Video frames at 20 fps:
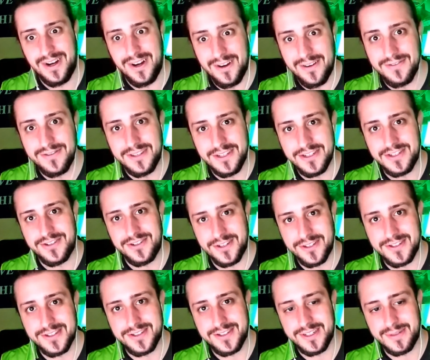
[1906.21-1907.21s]
of this
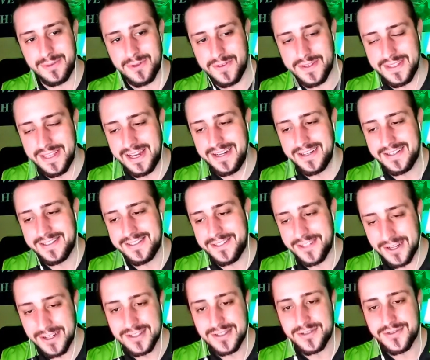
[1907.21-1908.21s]
Justice League movie that
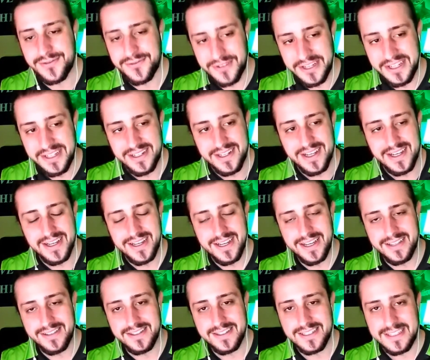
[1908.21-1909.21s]
does fit
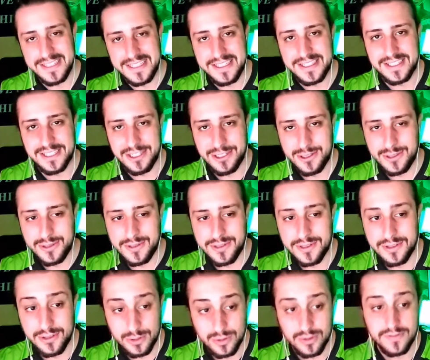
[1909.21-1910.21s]
in this DC
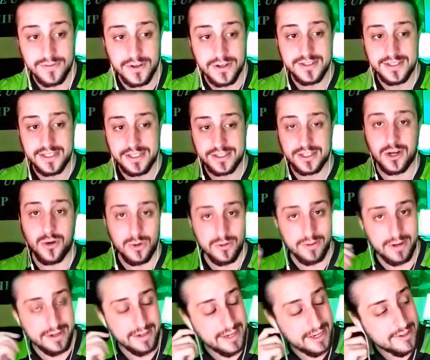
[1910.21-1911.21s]
universe that's
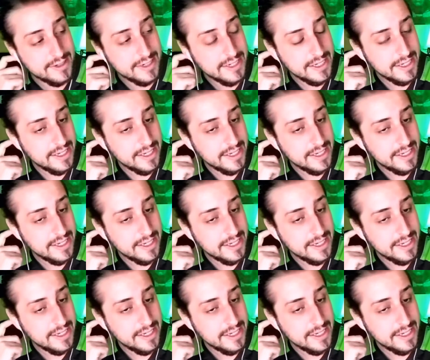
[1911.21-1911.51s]
going right now.